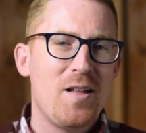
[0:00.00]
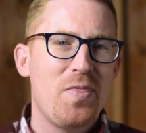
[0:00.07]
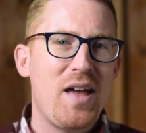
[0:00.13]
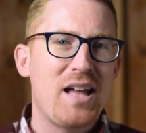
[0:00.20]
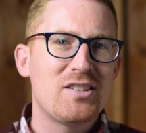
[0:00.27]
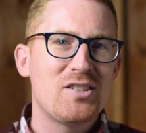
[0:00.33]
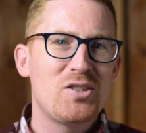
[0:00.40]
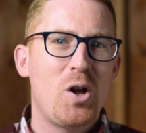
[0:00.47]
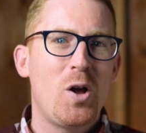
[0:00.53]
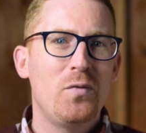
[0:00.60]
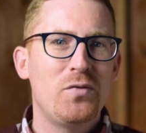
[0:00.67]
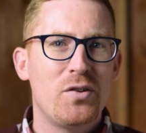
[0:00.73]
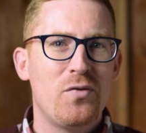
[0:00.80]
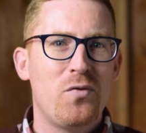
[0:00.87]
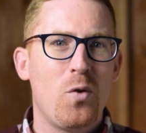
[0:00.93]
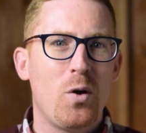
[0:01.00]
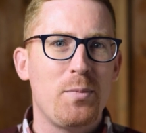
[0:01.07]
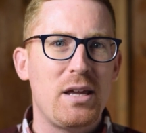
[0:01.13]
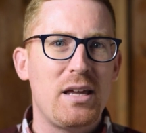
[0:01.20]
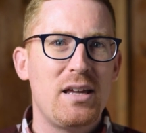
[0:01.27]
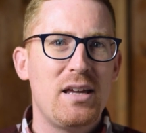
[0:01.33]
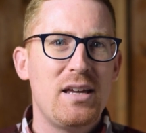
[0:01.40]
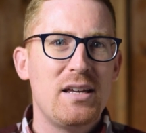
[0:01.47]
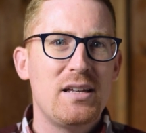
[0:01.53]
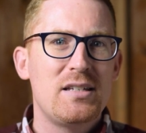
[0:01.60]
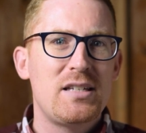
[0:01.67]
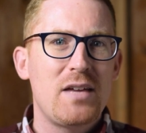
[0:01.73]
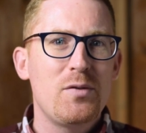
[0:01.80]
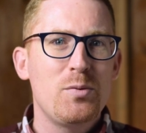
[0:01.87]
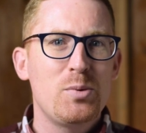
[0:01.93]
That solved it for me.
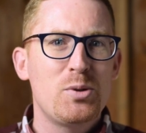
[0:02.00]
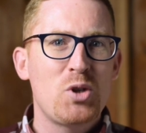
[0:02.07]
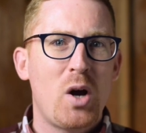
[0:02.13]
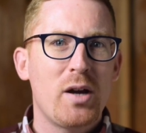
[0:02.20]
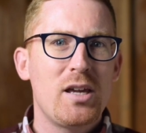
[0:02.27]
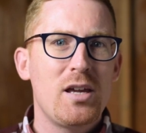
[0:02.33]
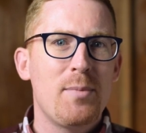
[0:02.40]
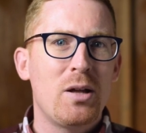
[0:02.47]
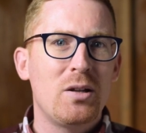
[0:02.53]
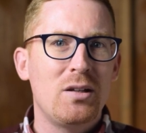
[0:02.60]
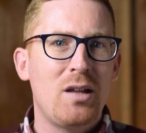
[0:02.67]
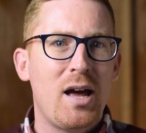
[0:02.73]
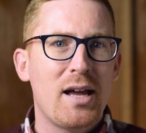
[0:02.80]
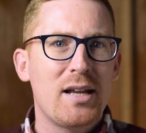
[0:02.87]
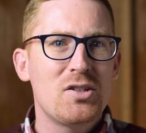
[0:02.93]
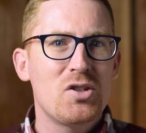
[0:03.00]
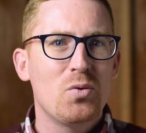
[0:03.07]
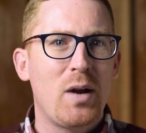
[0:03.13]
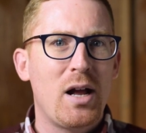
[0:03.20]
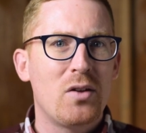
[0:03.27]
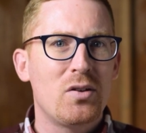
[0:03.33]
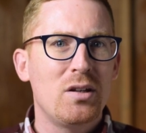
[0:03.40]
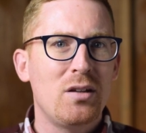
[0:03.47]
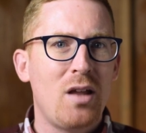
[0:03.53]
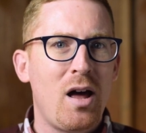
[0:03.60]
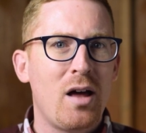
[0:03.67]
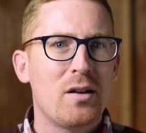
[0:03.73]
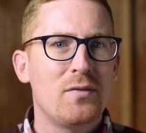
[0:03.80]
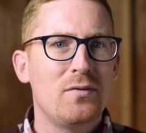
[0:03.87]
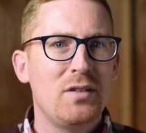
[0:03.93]
David was talking about lines around a
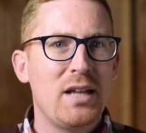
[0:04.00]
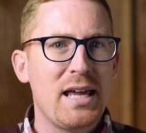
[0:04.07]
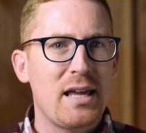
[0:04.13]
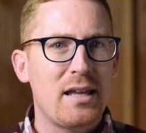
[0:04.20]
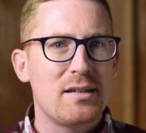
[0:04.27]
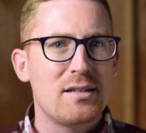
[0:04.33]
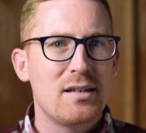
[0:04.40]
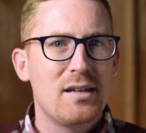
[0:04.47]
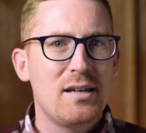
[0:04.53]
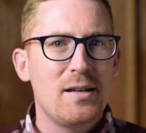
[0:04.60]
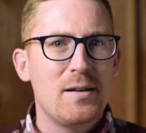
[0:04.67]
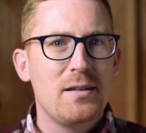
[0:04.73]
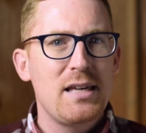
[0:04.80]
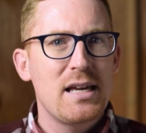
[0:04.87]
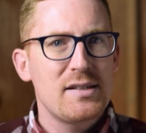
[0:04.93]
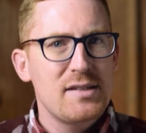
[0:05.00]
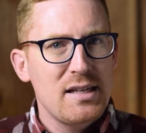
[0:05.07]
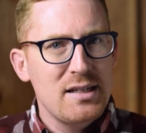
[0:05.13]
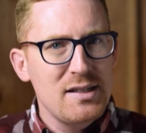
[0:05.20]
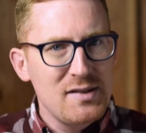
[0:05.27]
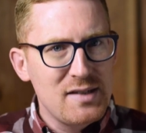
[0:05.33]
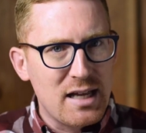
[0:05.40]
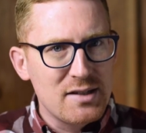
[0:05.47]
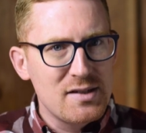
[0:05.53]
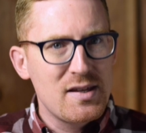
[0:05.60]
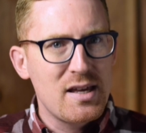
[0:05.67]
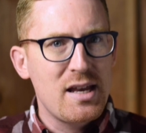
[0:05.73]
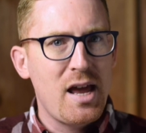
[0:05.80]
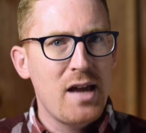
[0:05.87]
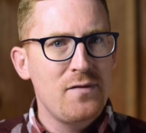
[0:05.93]
lot of land. Yes, in a sense,
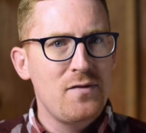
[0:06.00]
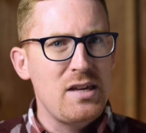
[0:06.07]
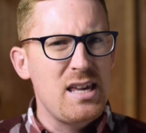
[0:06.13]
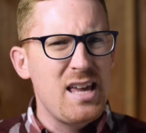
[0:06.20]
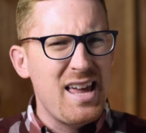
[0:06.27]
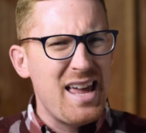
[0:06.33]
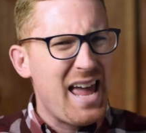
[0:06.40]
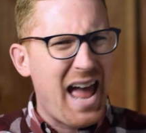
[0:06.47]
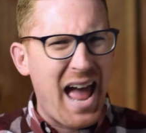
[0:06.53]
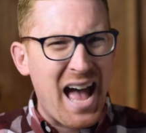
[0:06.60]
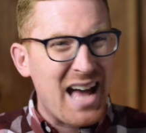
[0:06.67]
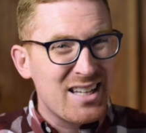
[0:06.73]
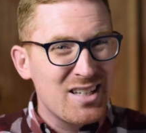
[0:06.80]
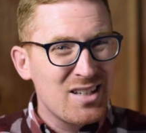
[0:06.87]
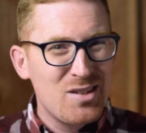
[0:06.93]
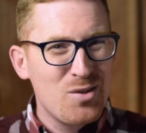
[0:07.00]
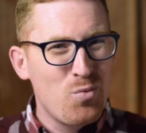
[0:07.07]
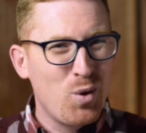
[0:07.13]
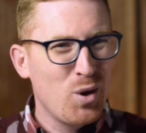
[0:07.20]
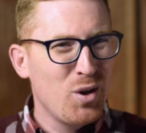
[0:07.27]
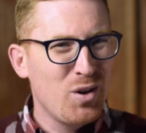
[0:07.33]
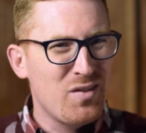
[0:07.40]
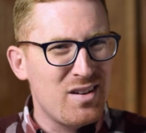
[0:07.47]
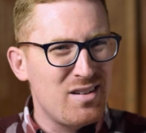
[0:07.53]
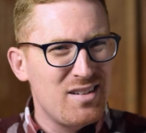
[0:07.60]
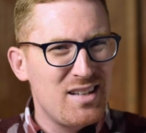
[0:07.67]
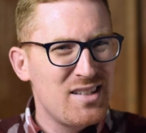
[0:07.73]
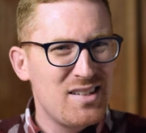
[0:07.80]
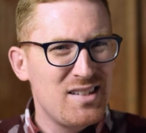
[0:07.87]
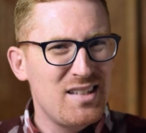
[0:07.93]
the NIV added a word that
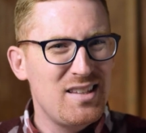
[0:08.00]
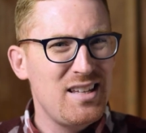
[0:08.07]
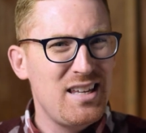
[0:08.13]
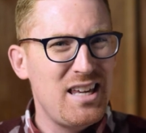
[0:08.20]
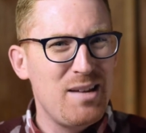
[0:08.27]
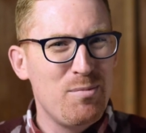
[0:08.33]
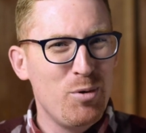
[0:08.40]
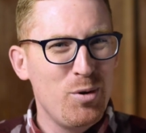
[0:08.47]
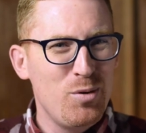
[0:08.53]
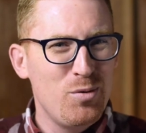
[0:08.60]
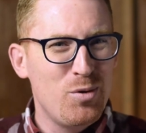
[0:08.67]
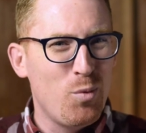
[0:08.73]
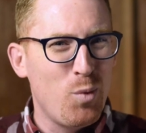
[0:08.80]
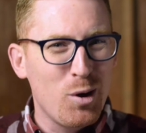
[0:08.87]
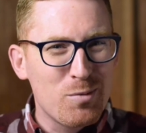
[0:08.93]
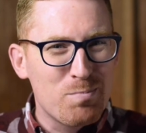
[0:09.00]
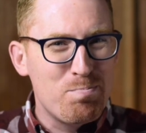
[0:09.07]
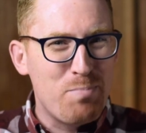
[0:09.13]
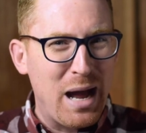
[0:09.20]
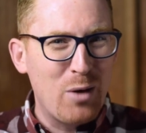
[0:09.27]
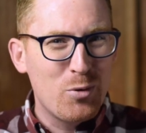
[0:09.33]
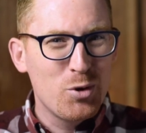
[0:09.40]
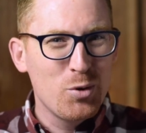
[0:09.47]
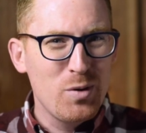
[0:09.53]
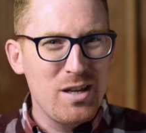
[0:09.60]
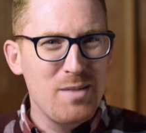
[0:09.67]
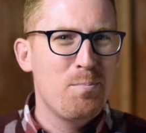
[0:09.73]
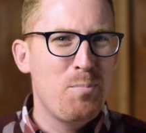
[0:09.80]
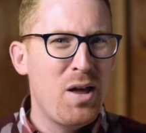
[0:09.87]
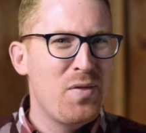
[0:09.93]
isn't in the Hebrew, the word
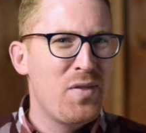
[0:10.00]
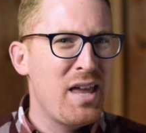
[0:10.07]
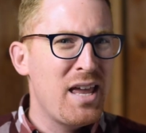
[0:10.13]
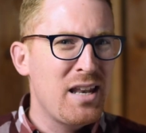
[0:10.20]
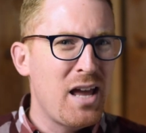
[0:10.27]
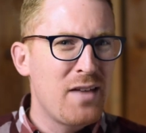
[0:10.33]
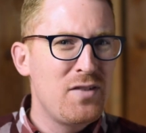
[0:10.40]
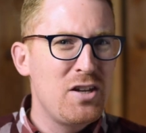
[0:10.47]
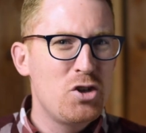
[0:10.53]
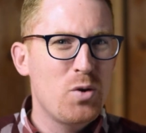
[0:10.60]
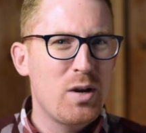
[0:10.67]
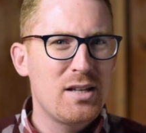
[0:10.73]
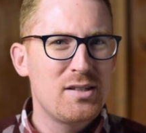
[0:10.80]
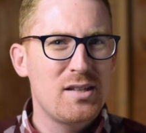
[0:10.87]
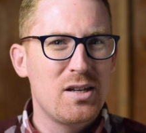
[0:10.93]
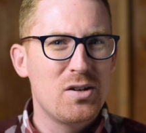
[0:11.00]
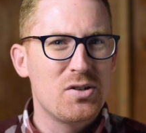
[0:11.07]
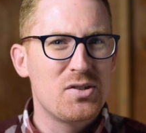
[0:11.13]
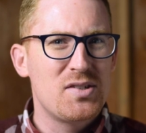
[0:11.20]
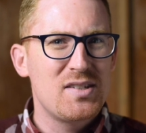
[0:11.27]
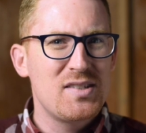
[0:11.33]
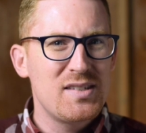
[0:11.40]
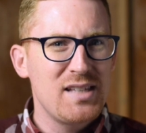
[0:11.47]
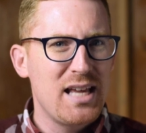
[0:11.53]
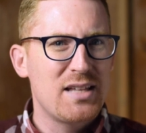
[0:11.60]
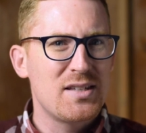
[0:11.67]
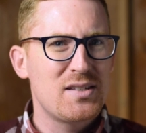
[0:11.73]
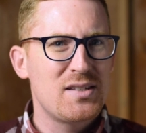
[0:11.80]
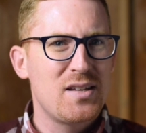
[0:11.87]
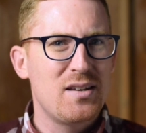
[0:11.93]
boundary, but the NIV translators
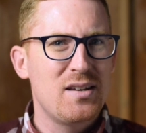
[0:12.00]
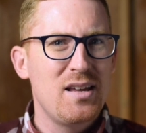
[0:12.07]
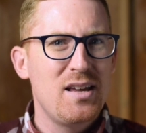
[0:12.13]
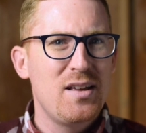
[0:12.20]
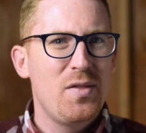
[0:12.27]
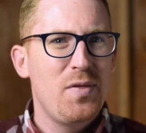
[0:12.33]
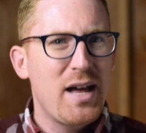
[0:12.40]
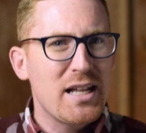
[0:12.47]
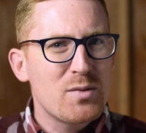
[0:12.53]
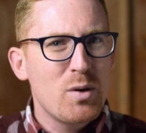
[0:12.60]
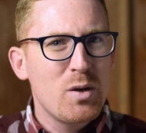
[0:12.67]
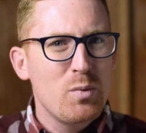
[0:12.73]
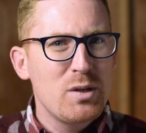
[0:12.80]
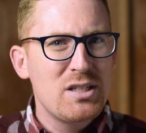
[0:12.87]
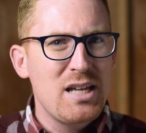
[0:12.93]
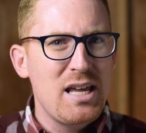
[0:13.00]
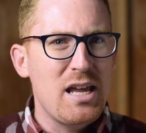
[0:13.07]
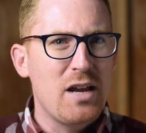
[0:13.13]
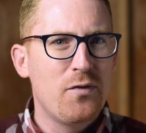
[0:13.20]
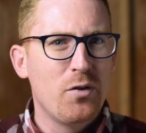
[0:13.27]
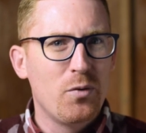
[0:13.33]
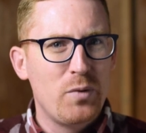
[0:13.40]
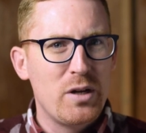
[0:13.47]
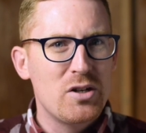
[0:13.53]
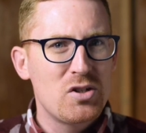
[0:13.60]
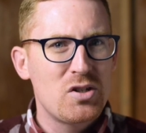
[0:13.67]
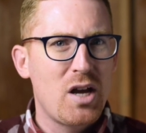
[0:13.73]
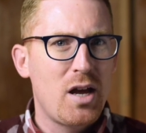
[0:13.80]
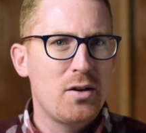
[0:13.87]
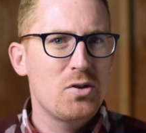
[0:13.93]
sensed that that's what it would take for readers
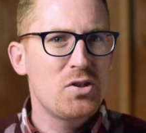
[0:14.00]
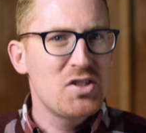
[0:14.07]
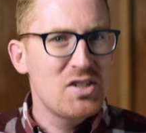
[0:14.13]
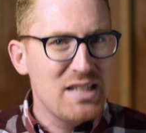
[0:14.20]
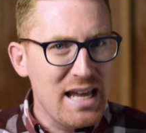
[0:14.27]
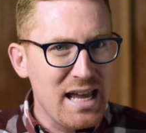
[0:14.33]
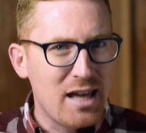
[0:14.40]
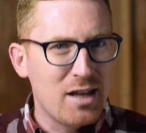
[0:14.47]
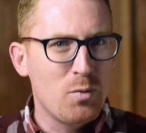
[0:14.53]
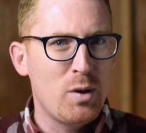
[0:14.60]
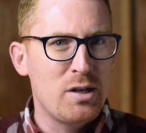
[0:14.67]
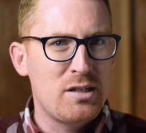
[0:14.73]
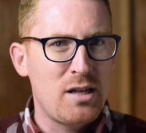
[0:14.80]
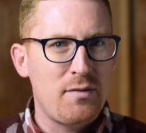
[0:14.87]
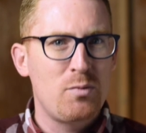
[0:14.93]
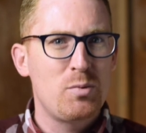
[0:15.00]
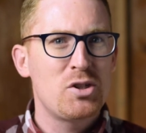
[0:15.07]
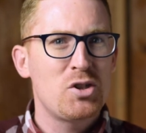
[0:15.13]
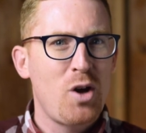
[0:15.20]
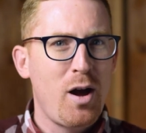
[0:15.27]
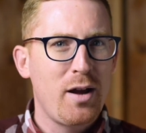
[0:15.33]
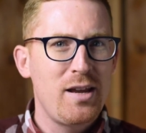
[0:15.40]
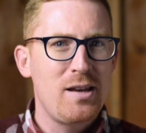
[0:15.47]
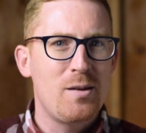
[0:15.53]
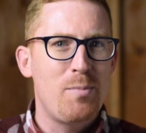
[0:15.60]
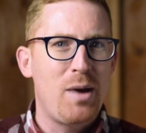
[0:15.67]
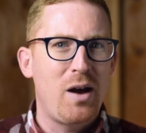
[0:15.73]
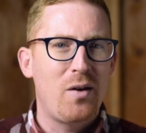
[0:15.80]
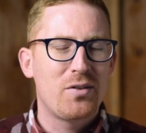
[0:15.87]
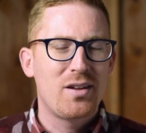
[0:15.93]
to understand what David was talking
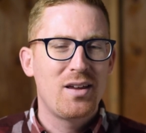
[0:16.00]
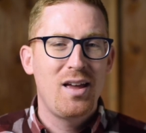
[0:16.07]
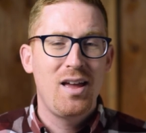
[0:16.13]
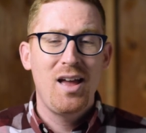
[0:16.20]
about.